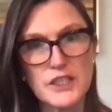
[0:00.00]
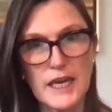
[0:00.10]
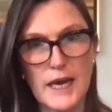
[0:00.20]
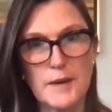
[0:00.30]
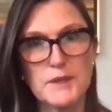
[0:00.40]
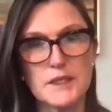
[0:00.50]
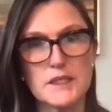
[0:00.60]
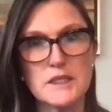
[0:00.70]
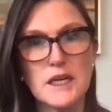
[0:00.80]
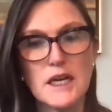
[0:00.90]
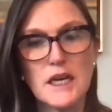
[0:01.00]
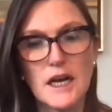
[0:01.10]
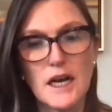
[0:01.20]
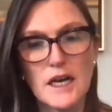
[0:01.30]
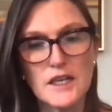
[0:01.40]
capital
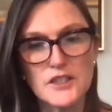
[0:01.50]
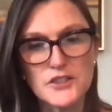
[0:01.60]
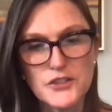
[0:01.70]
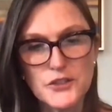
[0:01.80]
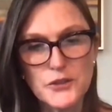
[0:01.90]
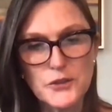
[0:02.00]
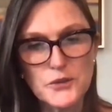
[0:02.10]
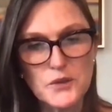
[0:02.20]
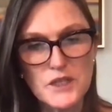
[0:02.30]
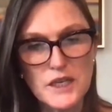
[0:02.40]
to